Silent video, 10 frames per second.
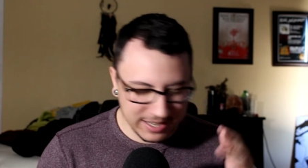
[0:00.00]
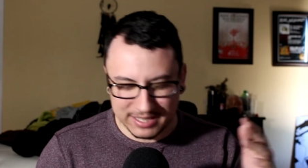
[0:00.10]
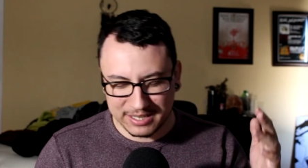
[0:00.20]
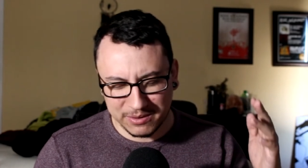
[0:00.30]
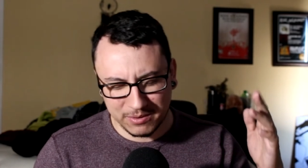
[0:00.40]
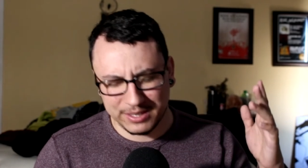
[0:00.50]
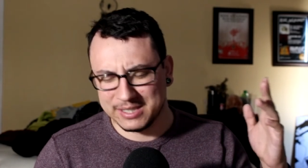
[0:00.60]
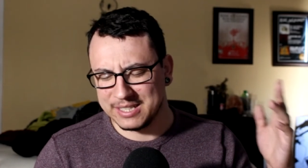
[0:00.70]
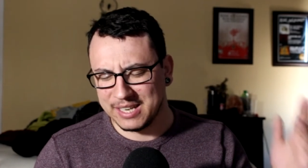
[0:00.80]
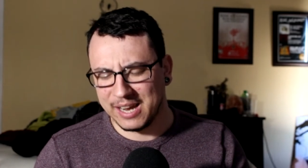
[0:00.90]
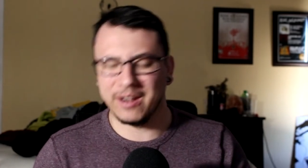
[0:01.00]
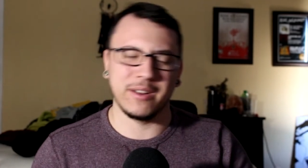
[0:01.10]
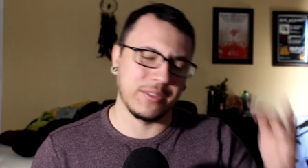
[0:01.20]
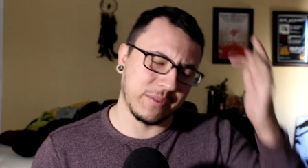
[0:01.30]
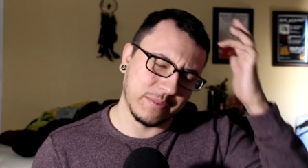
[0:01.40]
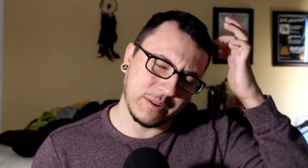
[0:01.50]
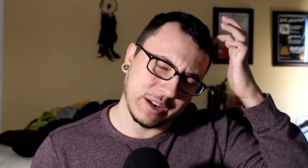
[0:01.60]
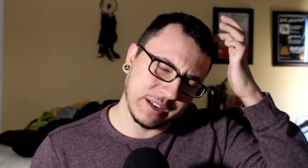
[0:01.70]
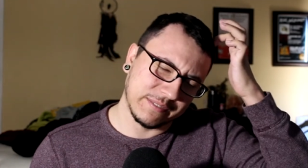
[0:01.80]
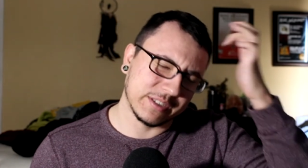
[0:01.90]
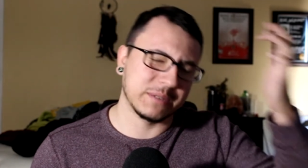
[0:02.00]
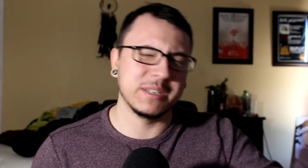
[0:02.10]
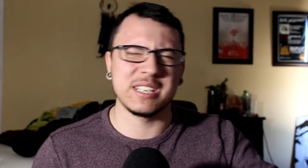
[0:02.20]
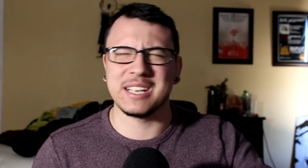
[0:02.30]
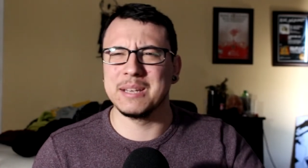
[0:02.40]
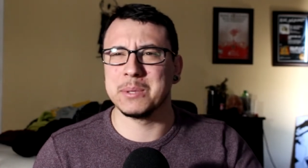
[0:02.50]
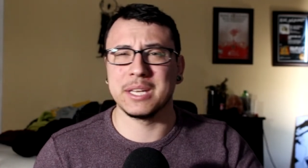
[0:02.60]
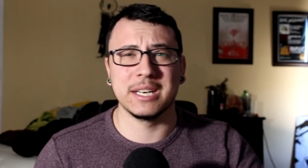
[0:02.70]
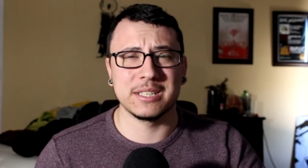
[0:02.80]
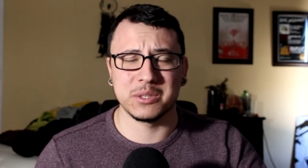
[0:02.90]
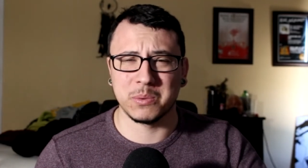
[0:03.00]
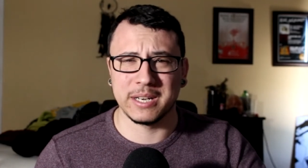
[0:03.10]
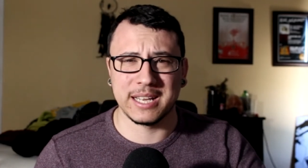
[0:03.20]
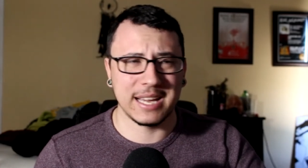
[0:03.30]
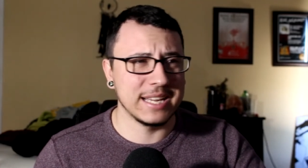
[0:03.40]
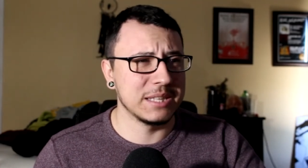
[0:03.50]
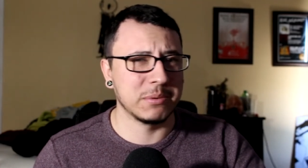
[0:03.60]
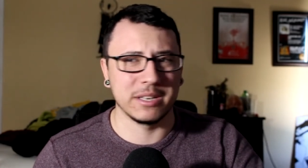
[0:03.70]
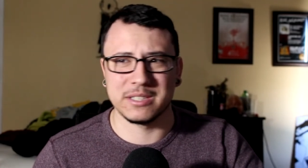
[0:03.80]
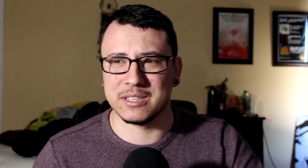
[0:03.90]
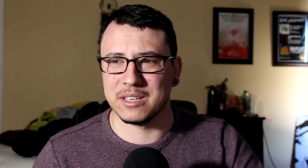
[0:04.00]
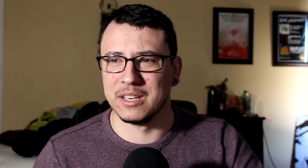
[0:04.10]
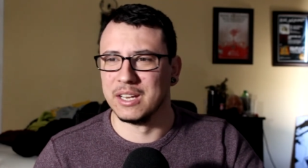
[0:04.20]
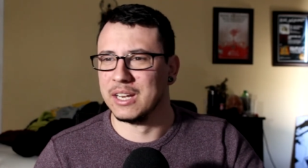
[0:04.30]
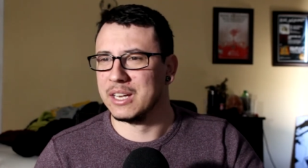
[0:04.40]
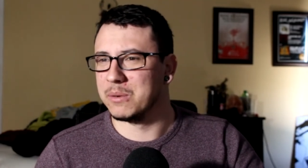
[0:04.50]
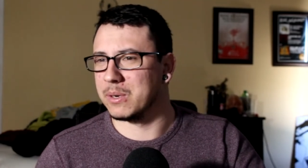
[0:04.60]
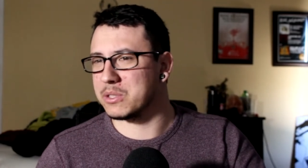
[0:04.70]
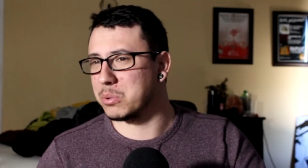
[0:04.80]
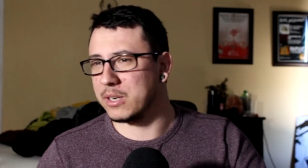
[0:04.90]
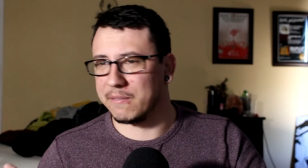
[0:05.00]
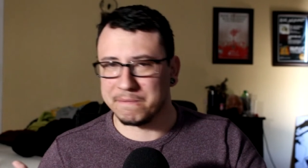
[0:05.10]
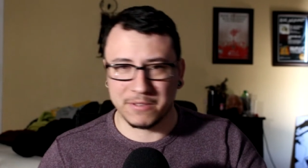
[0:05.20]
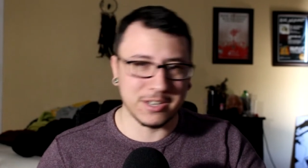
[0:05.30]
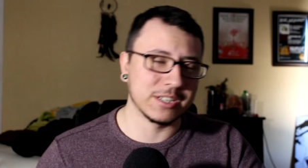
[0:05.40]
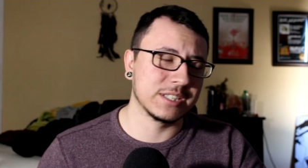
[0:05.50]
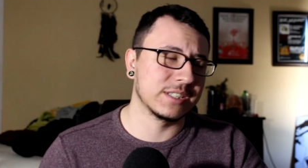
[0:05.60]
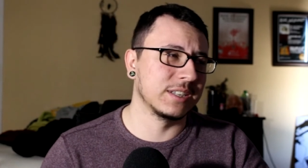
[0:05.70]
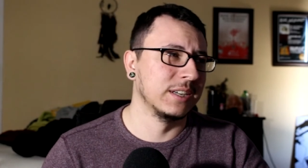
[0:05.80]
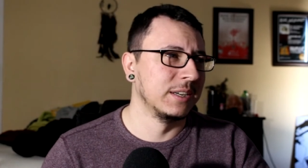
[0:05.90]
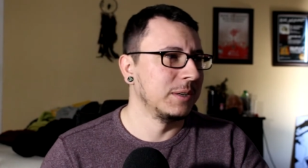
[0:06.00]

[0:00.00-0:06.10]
And I didn't read the date on the fucking. For some reason, I keep thinking it's the 28th when it's the what 21st.